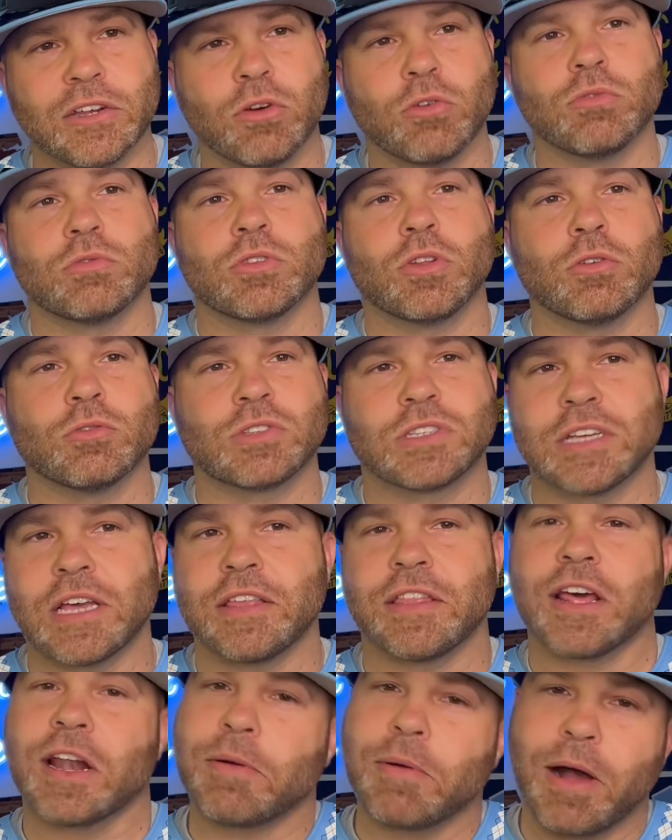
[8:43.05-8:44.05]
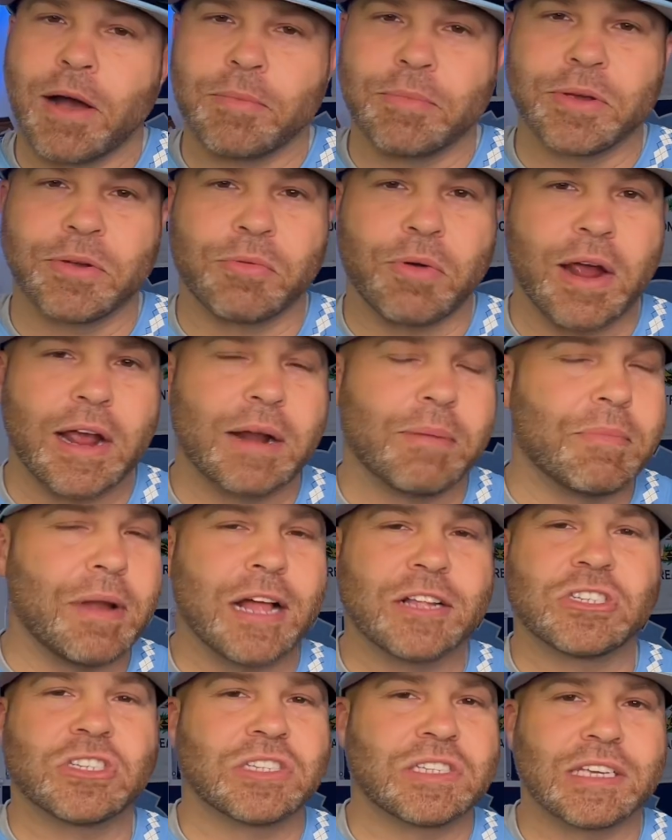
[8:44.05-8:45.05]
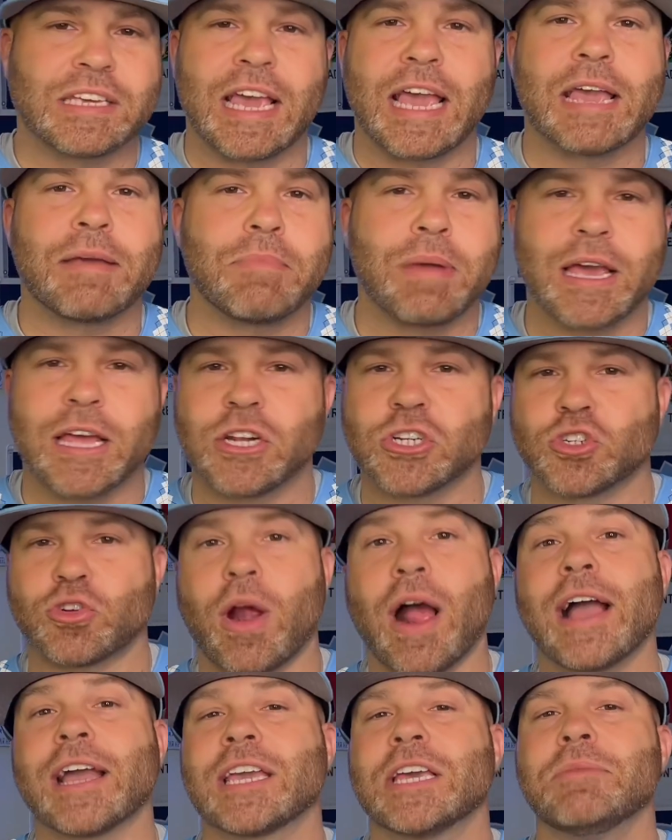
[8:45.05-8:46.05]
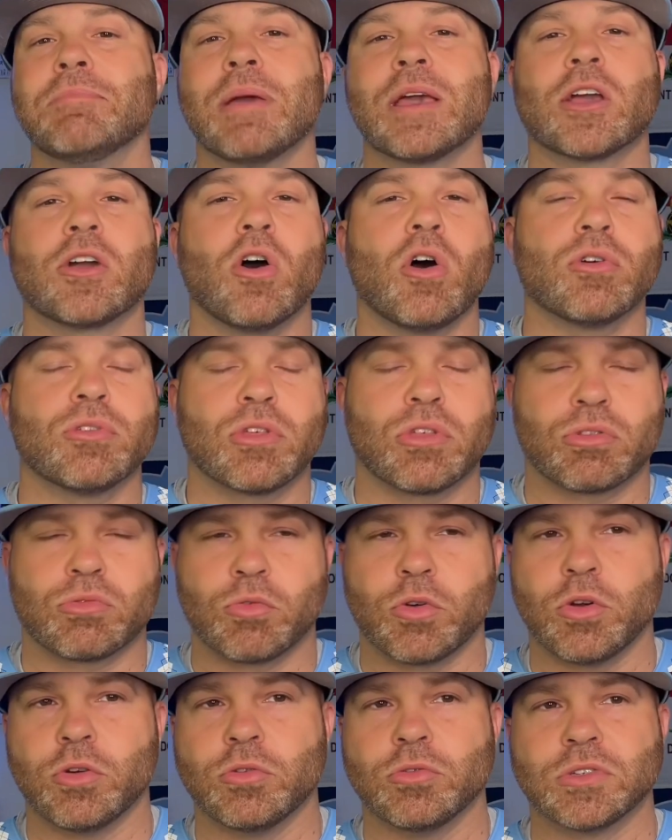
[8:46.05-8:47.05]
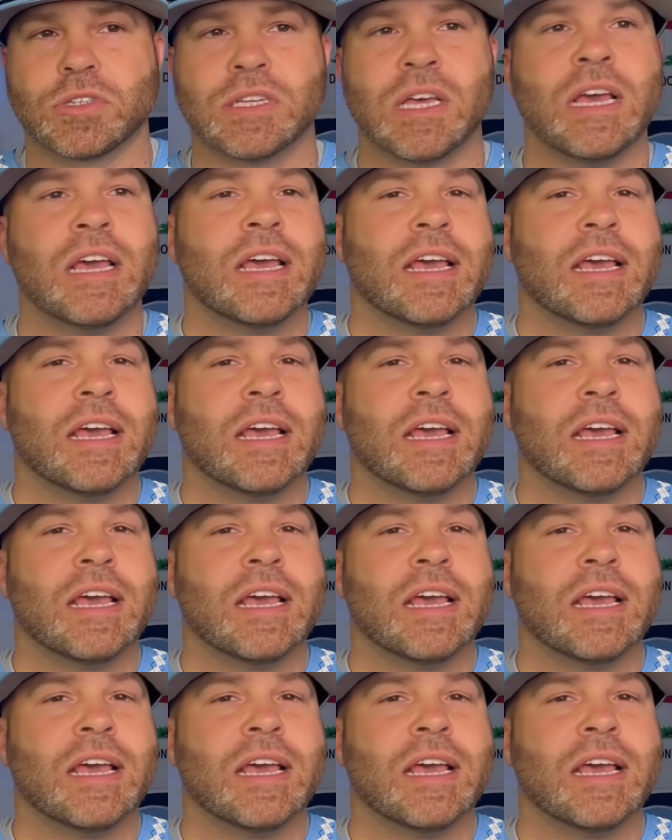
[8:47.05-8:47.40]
Don't say that about me, right? I'm not just a game manager. I can make all the throws.